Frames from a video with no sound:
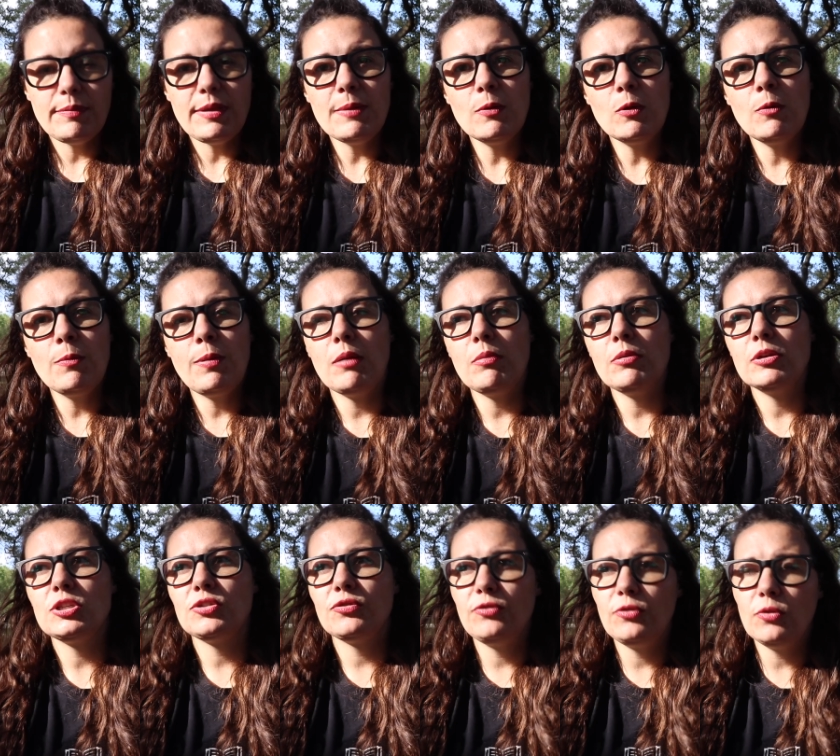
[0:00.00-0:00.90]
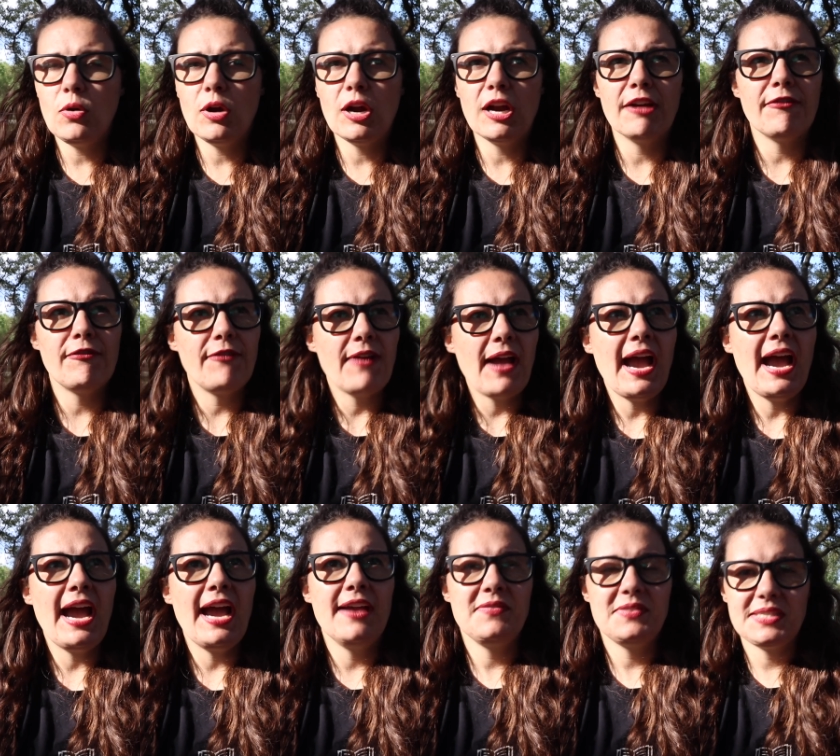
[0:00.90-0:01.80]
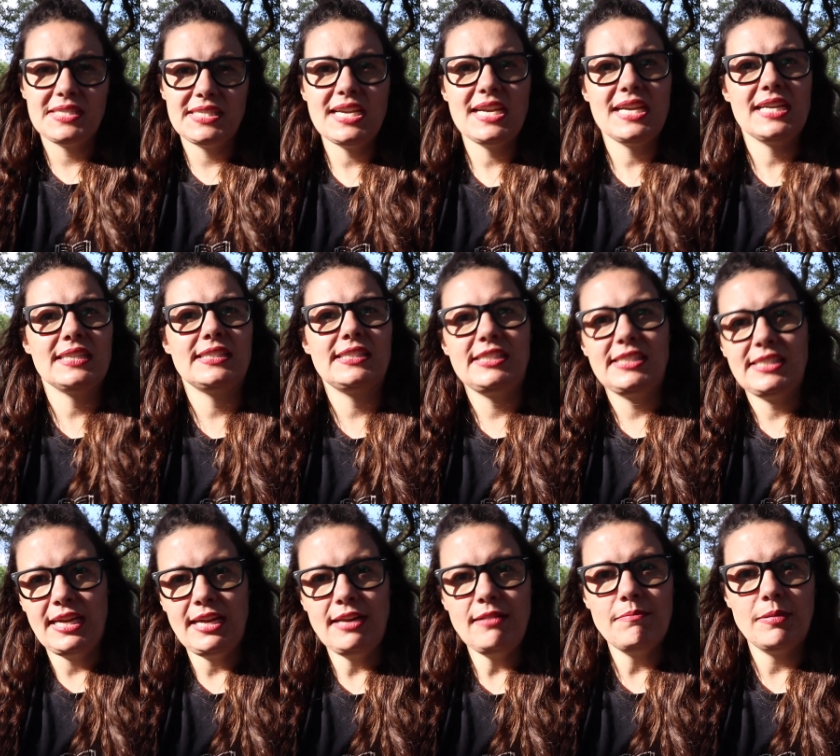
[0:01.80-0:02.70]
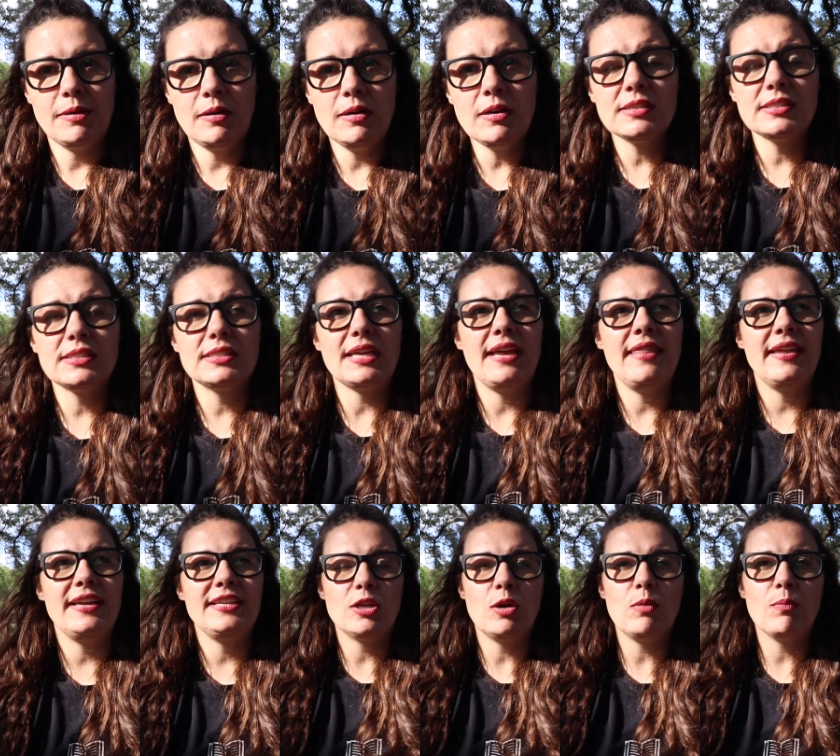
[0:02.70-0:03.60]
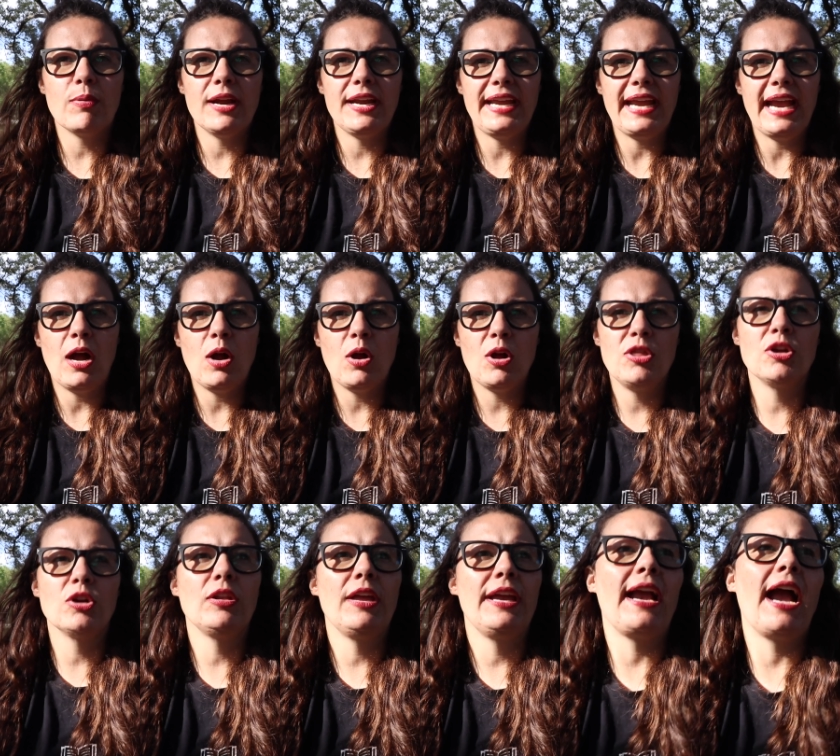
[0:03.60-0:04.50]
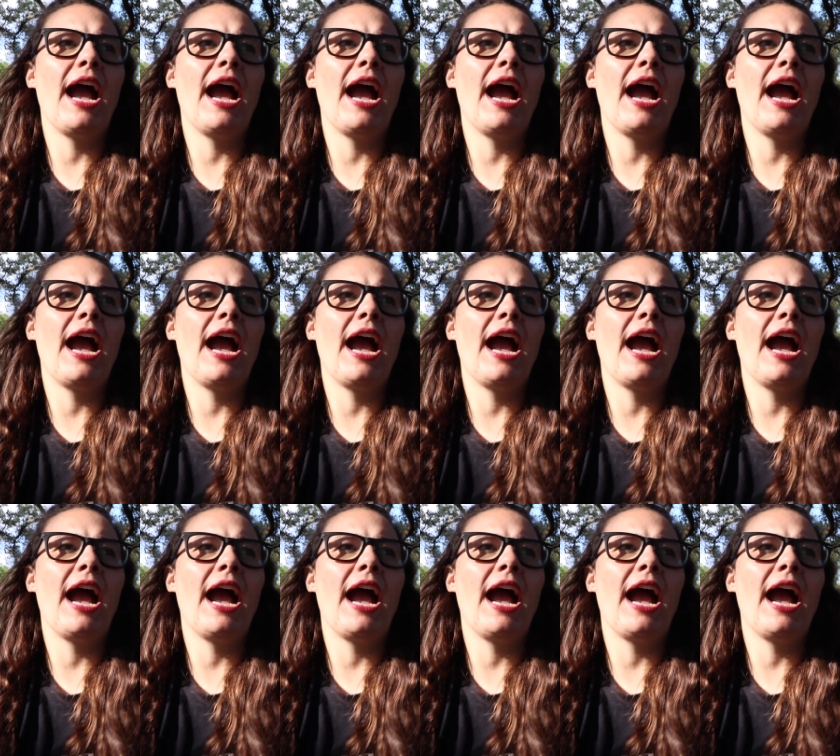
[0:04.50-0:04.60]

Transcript: People will publish four, five, six, ten books and they don't break out and they're like,